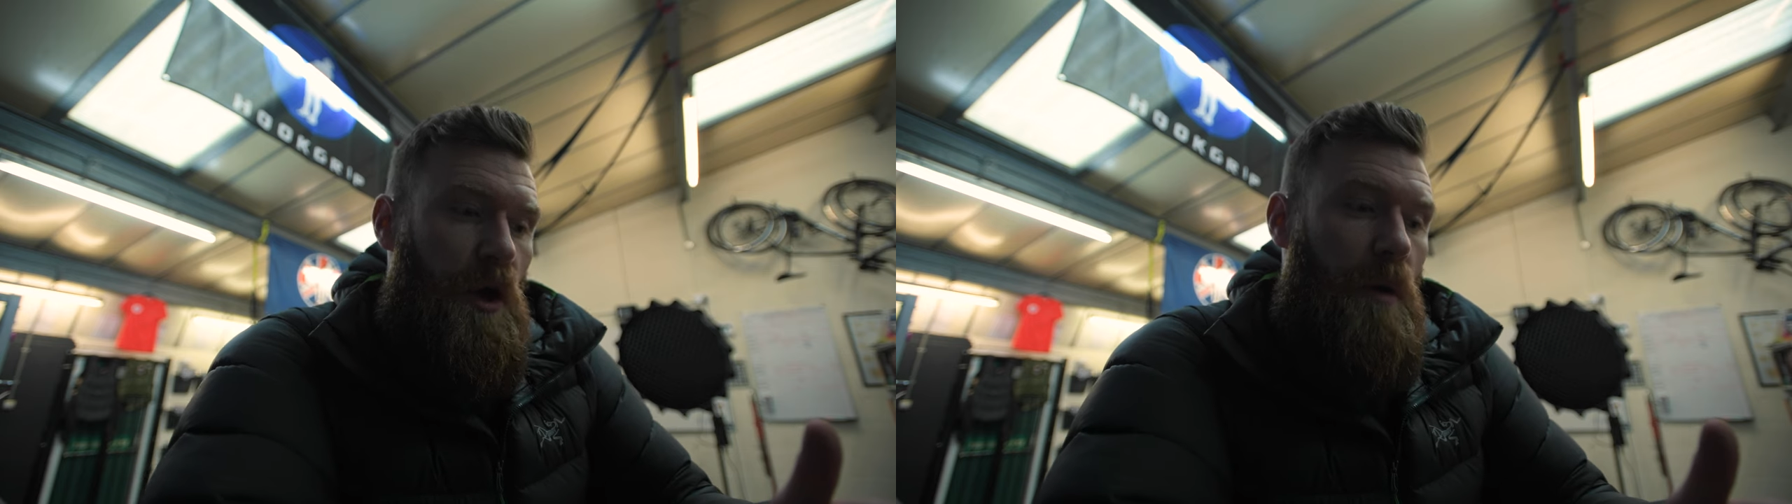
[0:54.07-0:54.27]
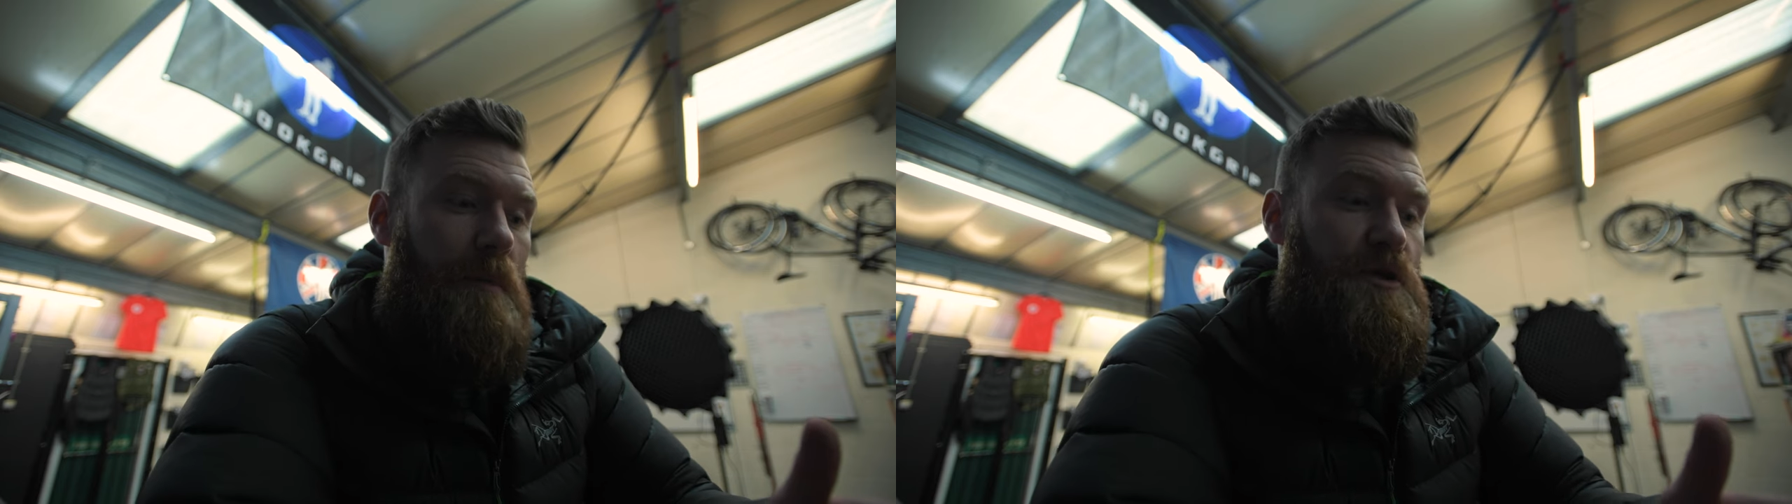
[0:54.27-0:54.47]

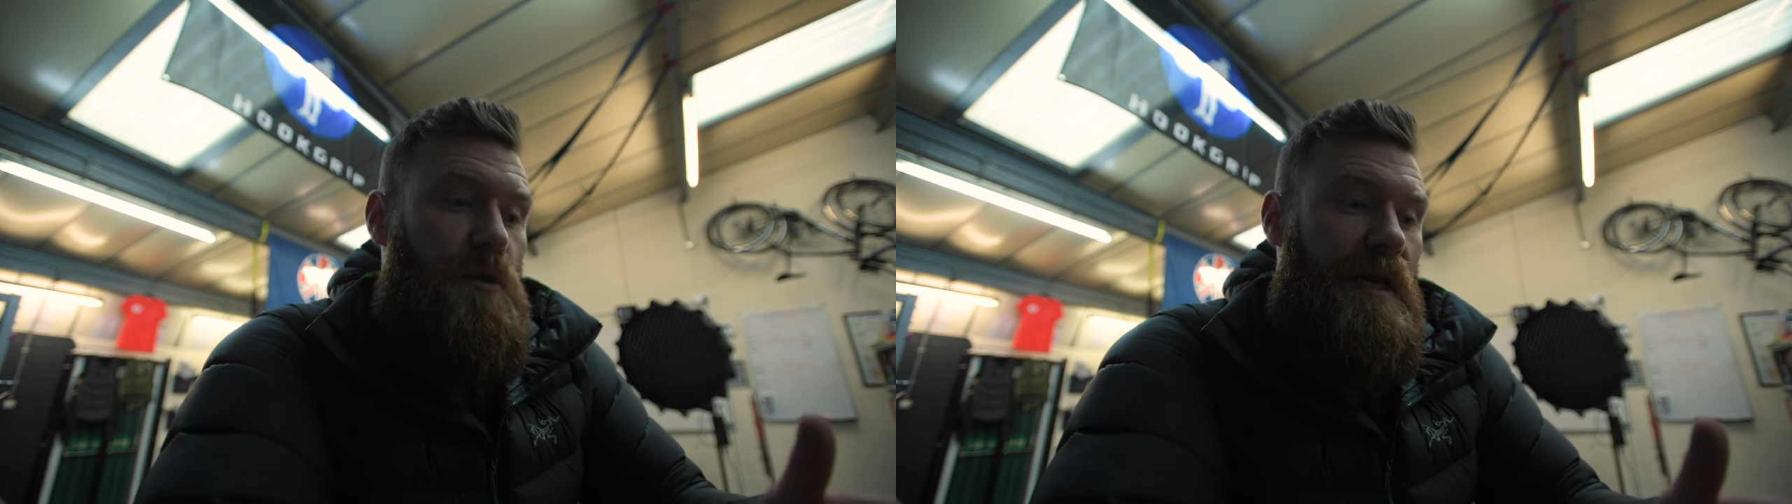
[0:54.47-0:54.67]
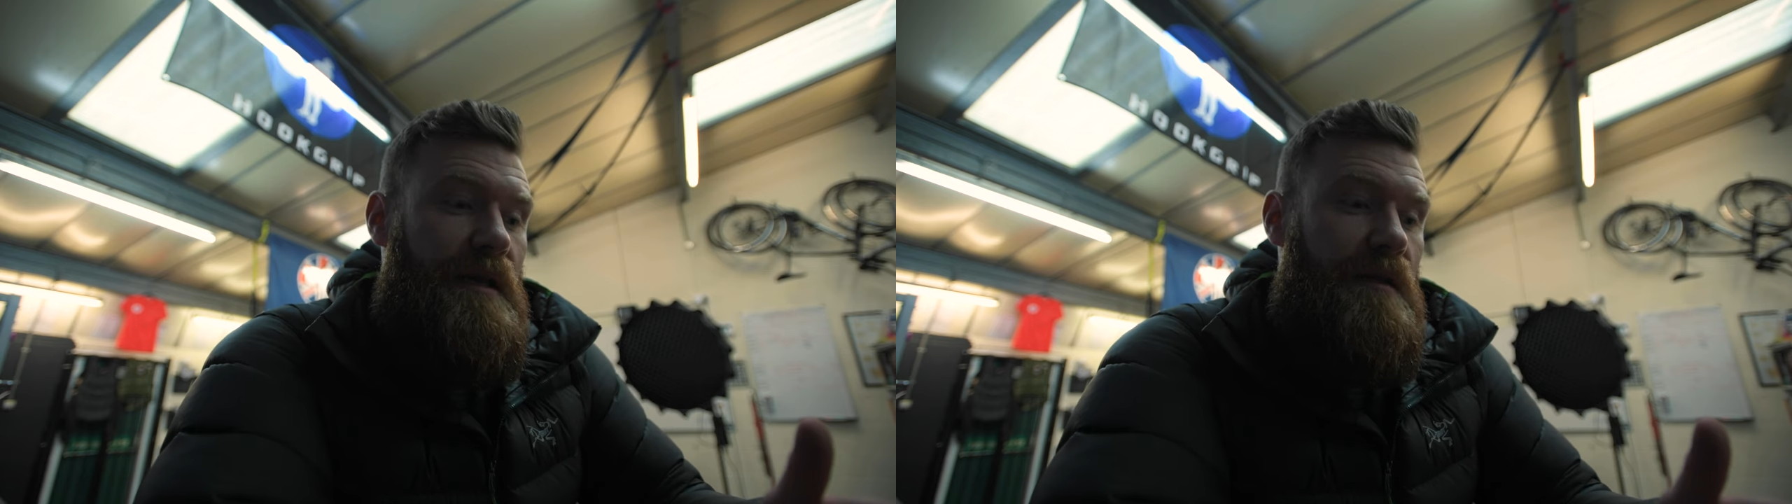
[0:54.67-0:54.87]
who are
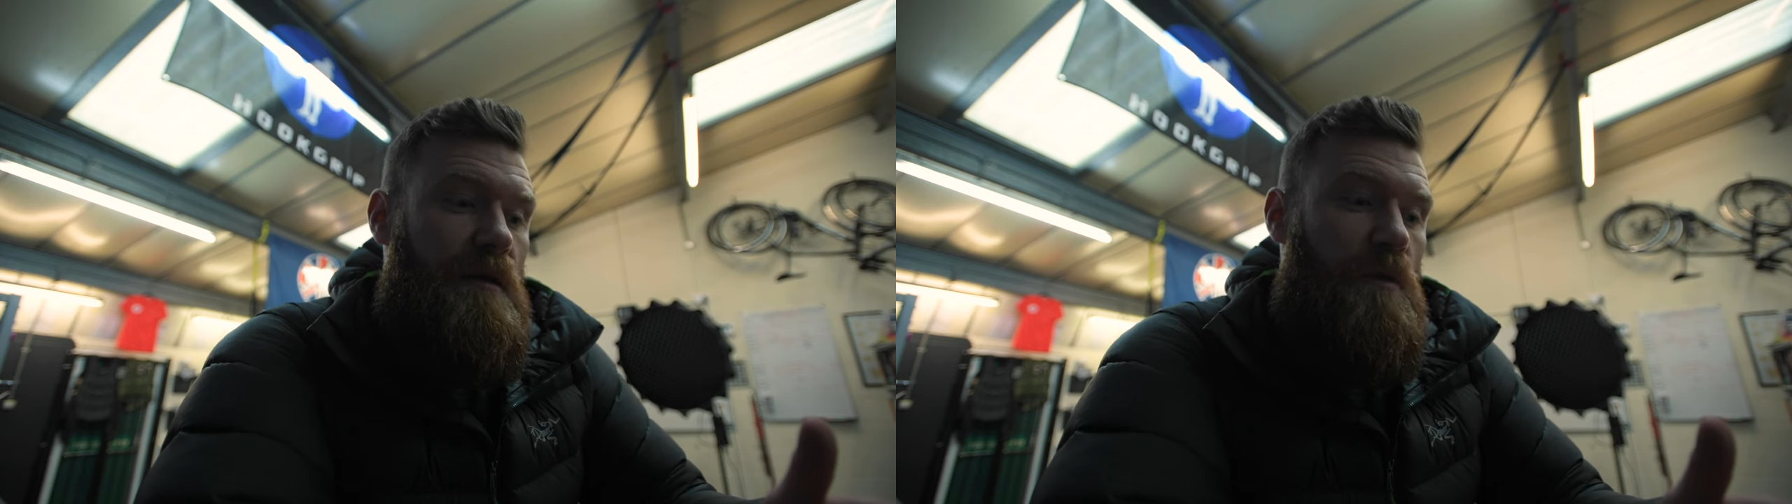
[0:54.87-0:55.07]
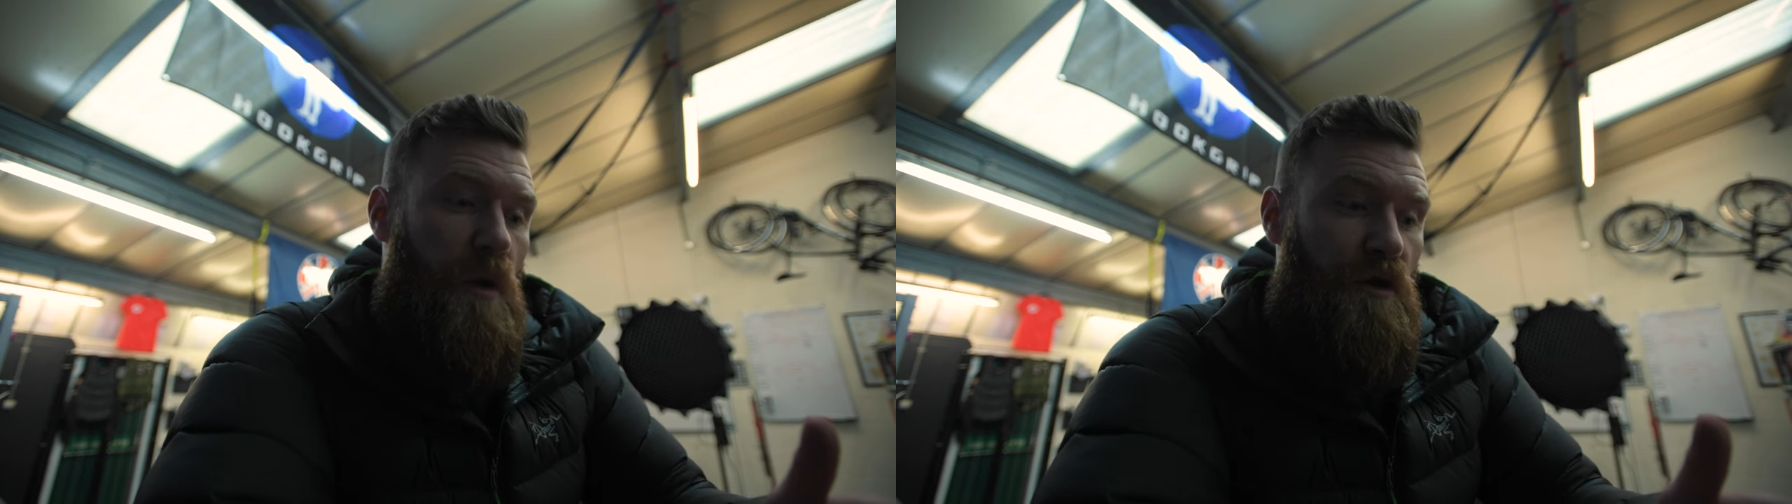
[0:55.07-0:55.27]
between
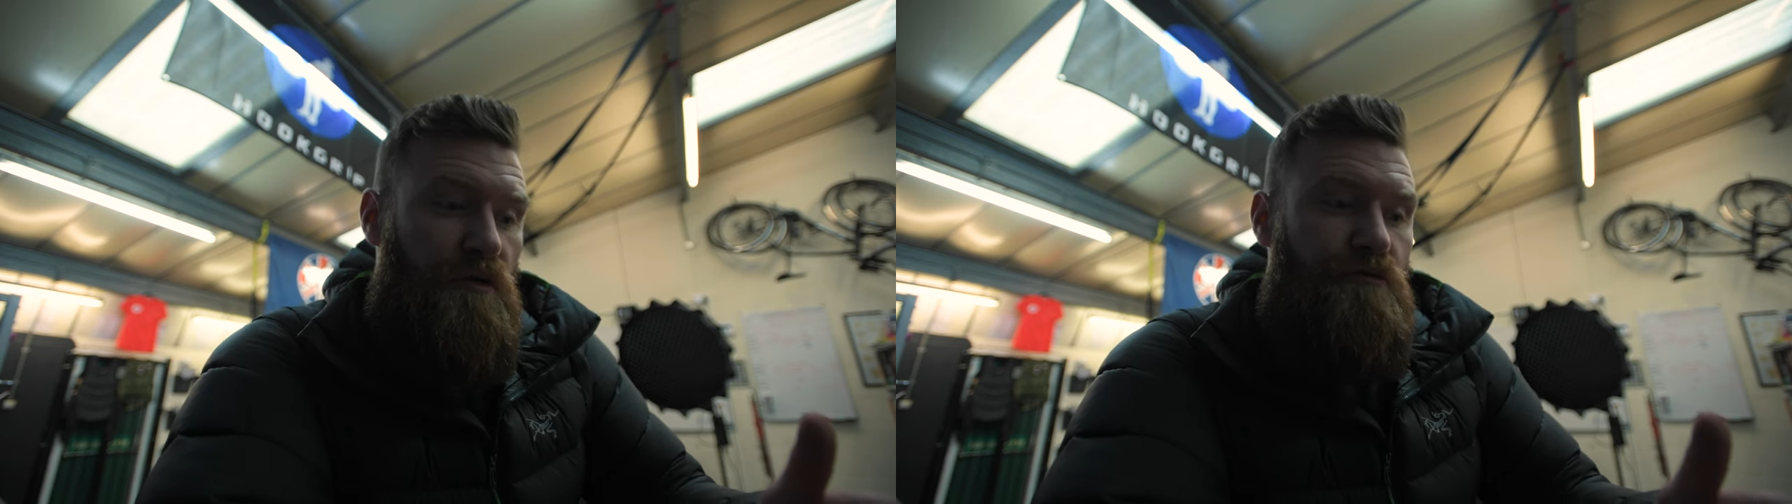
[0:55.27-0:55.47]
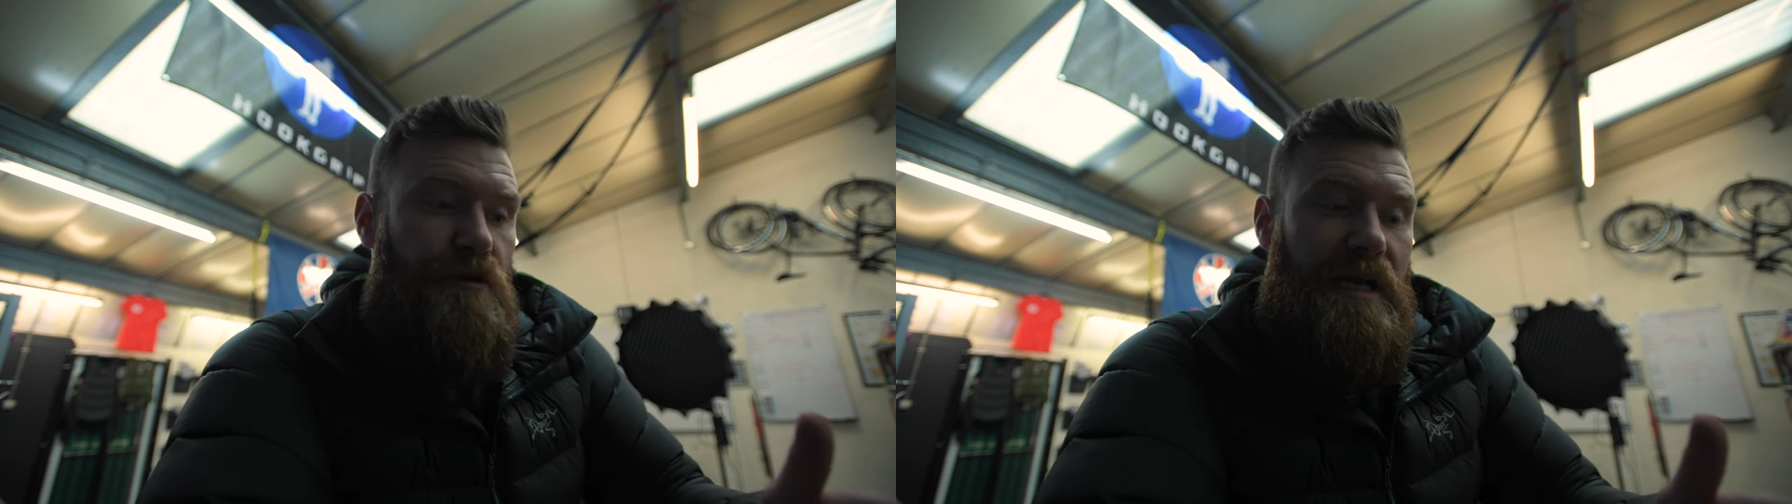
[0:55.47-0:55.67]
100